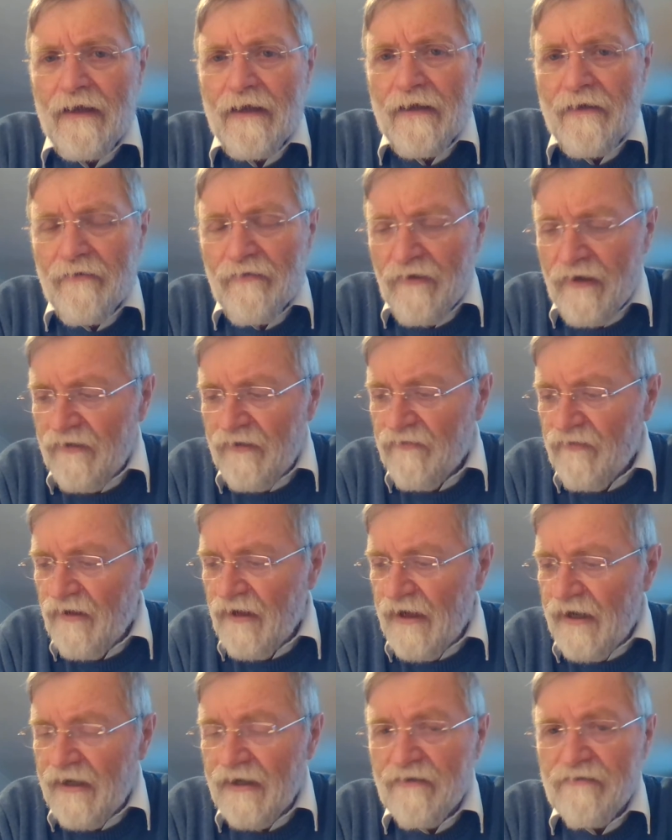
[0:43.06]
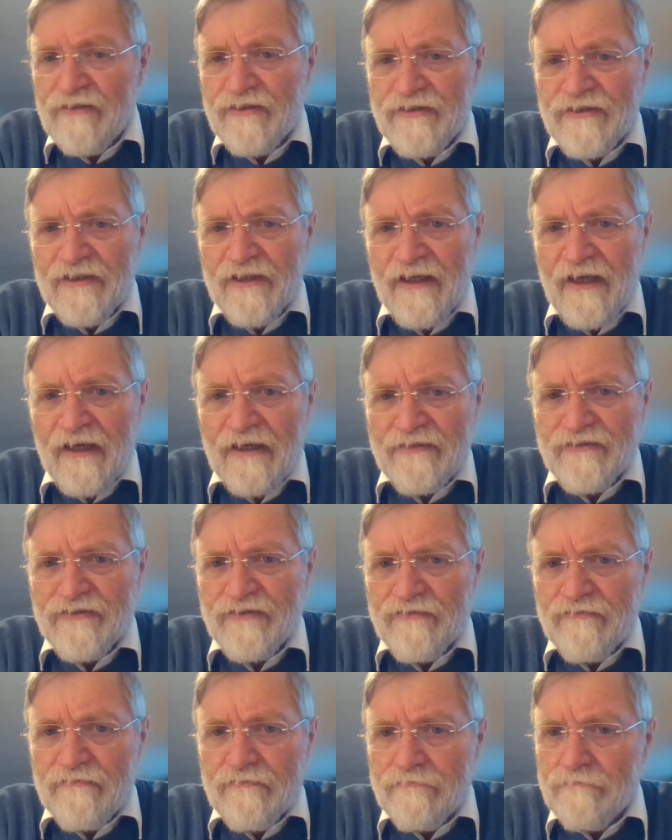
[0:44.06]
Transatlantic Christian
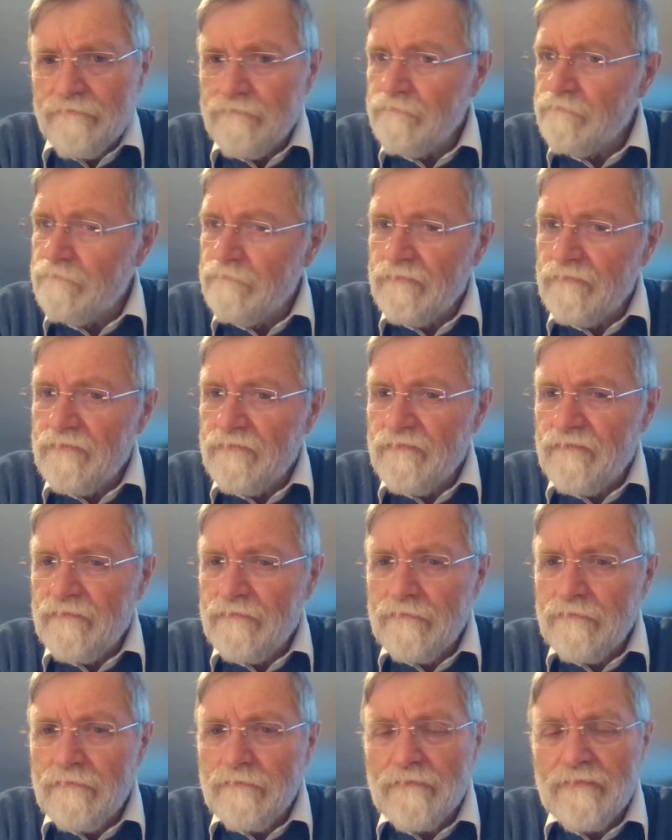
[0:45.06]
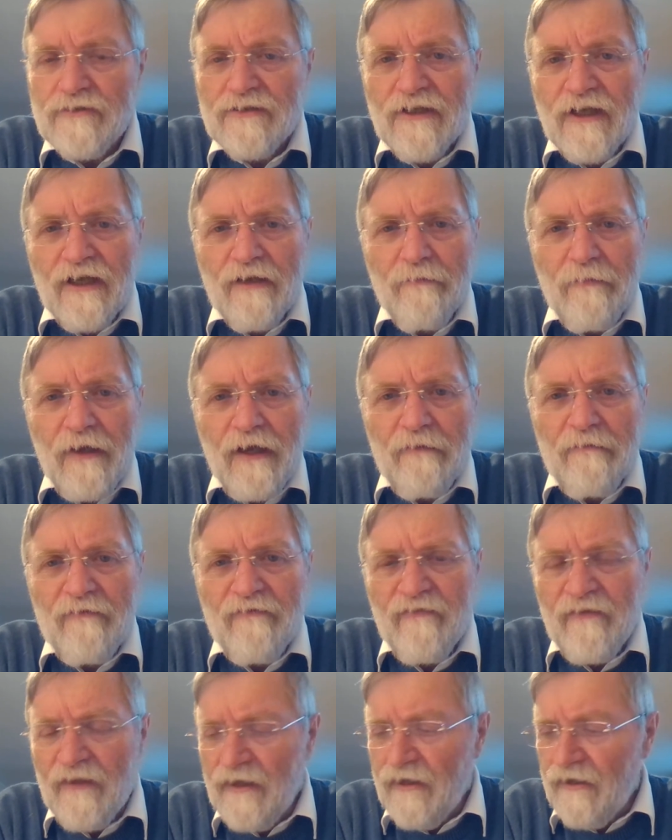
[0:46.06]
Council is going to pay me
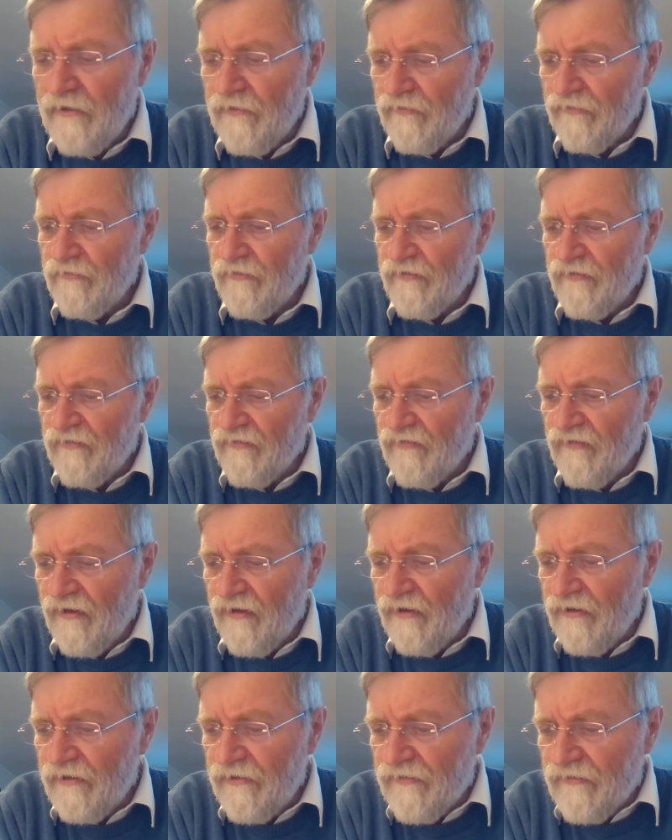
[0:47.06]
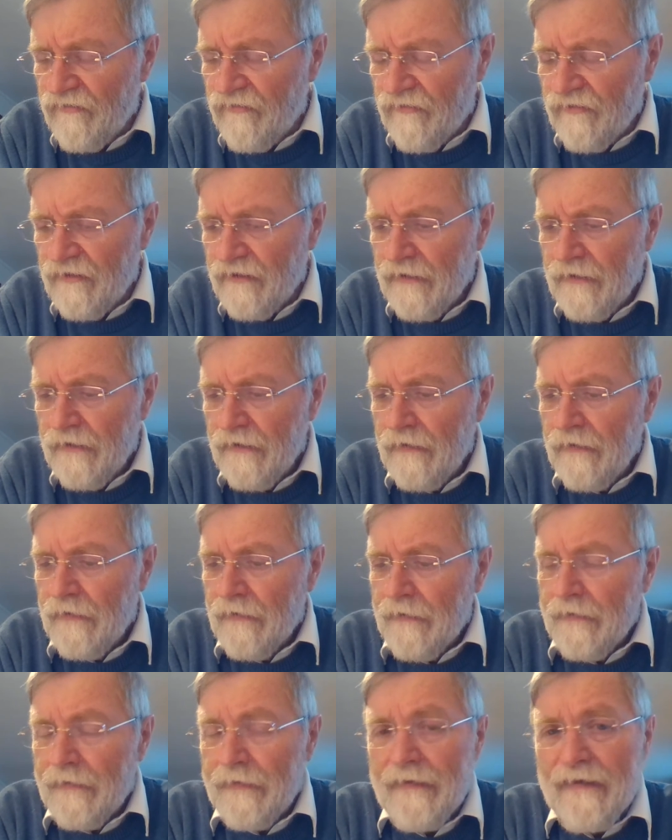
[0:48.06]
for those, which is nice.
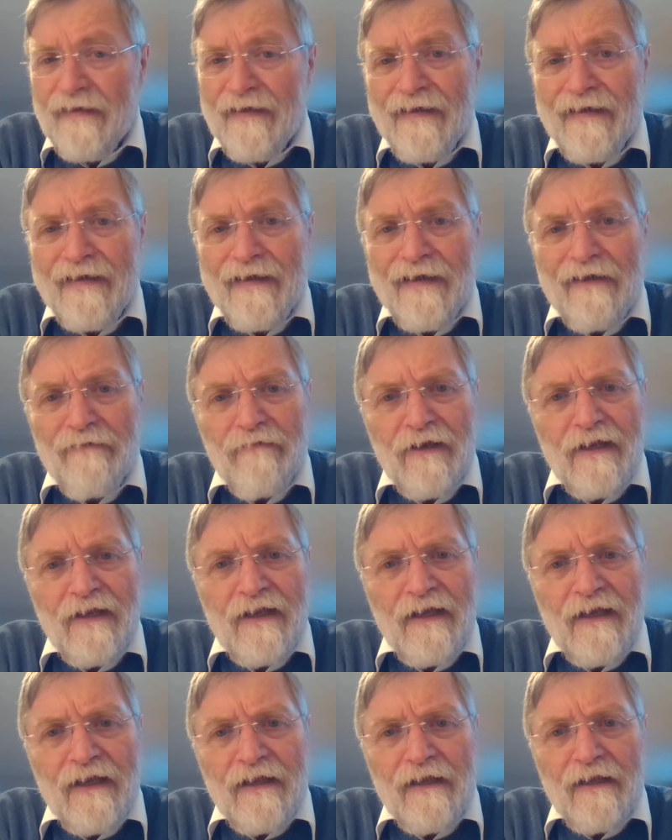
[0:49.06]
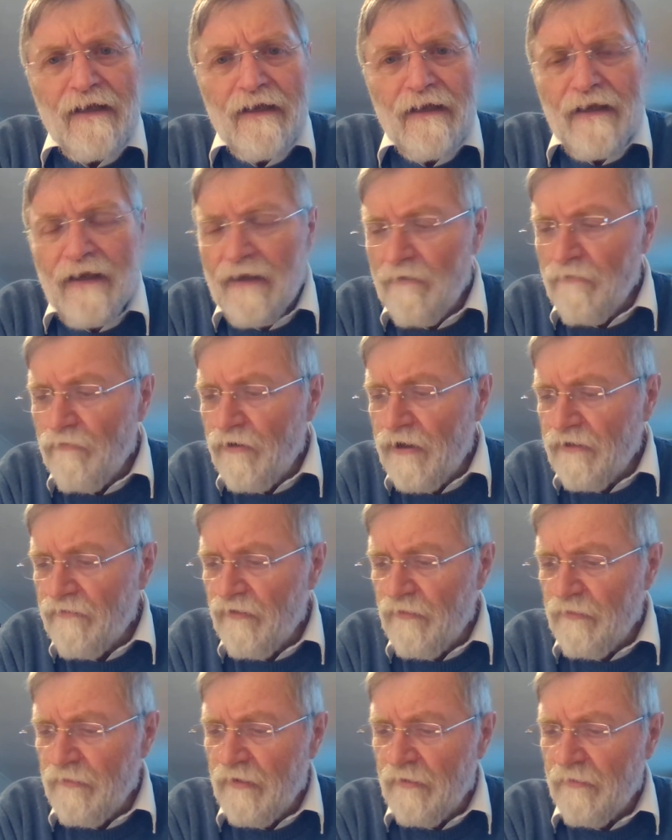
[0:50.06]
Went and had a week
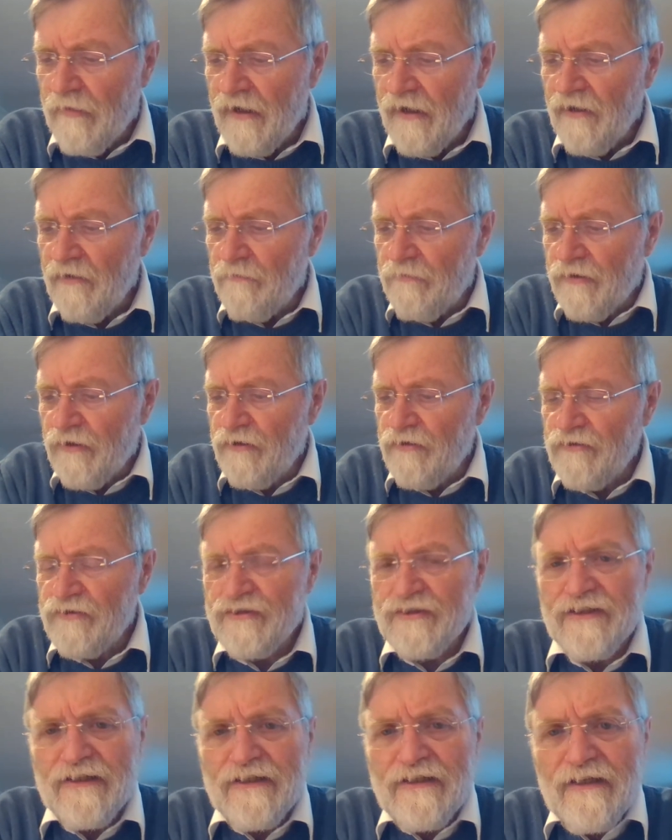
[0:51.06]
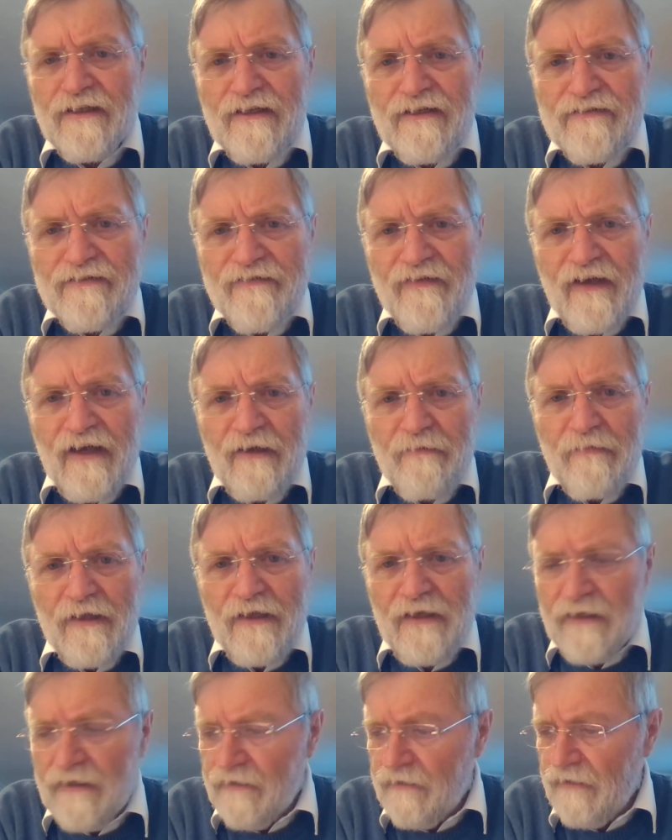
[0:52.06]
with my brother Bruce in his
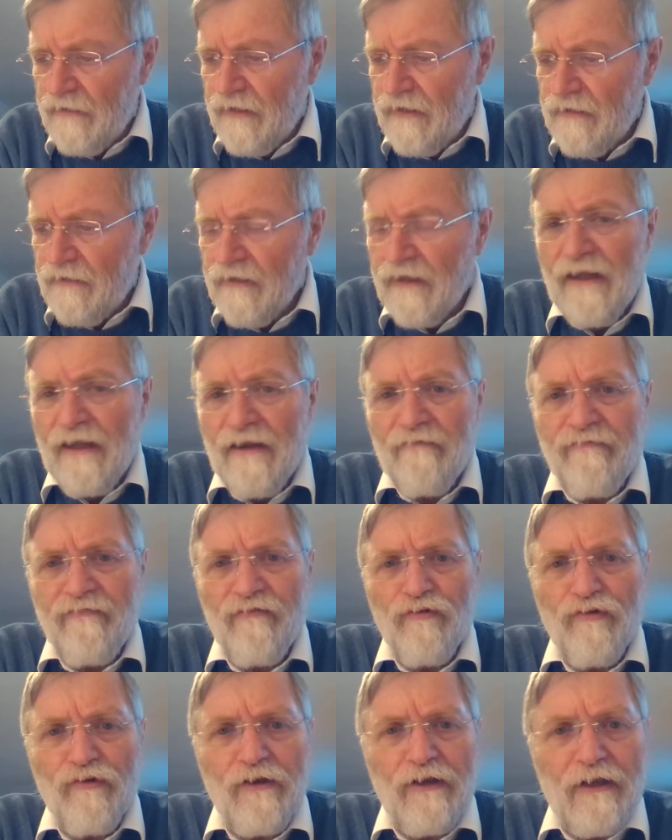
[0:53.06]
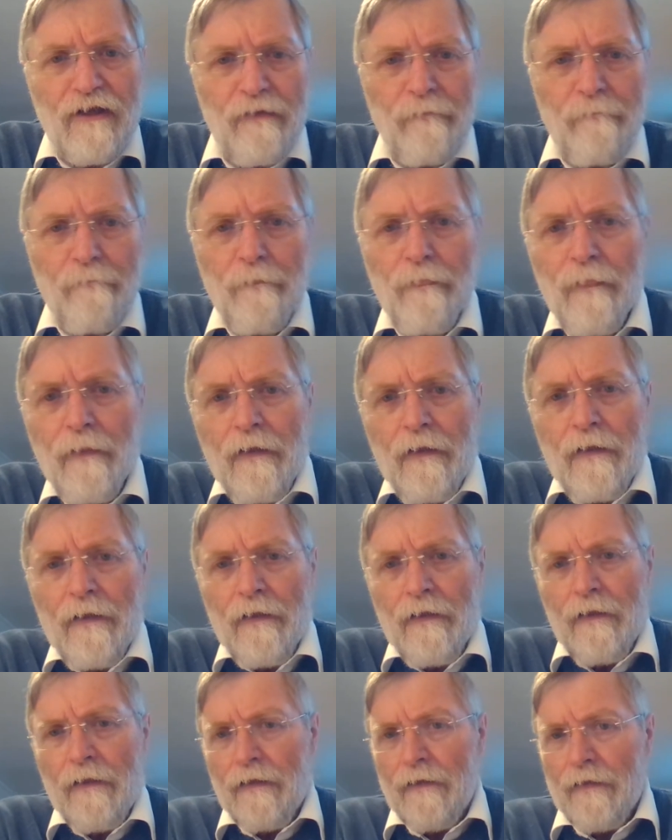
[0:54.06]
family in California,
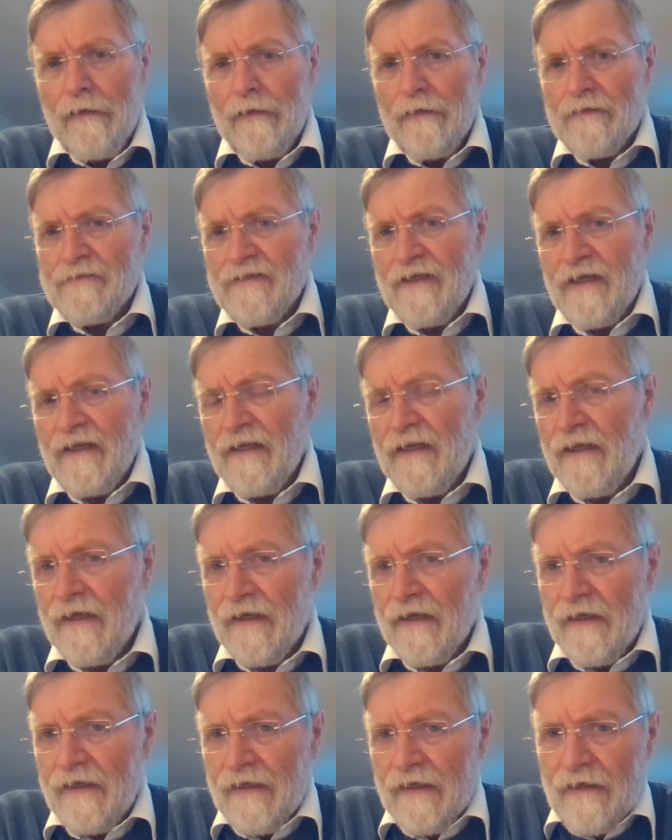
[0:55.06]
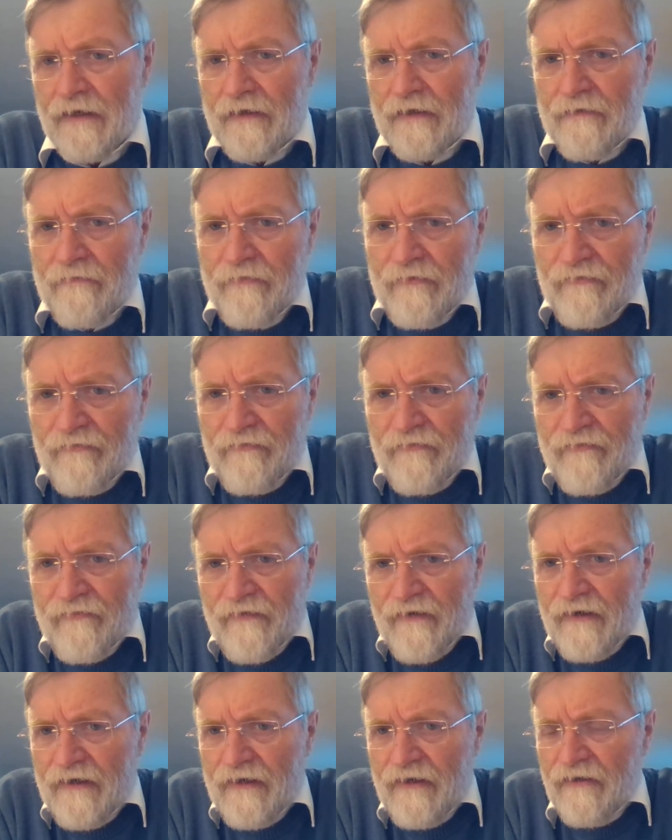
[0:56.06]
near San Diego, which was
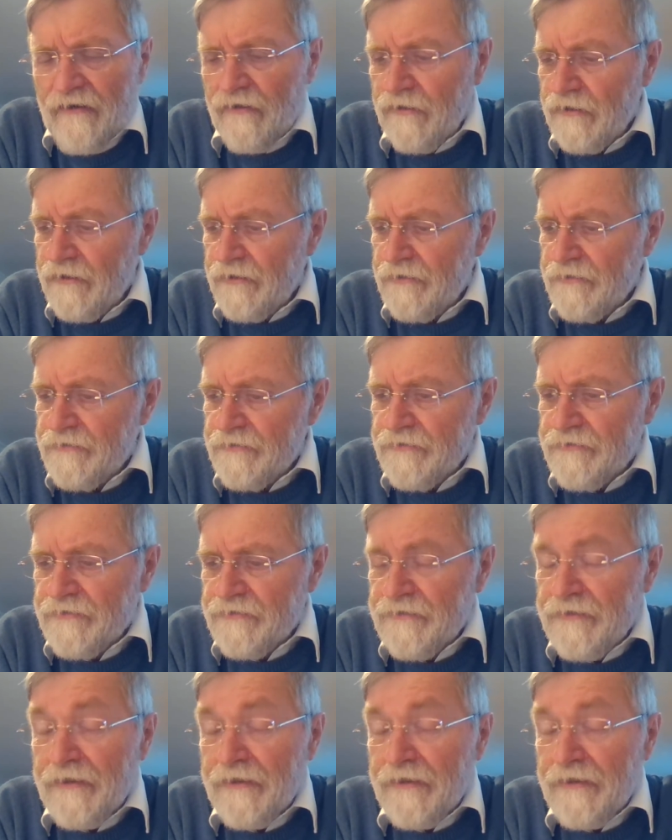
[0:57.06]
very nice.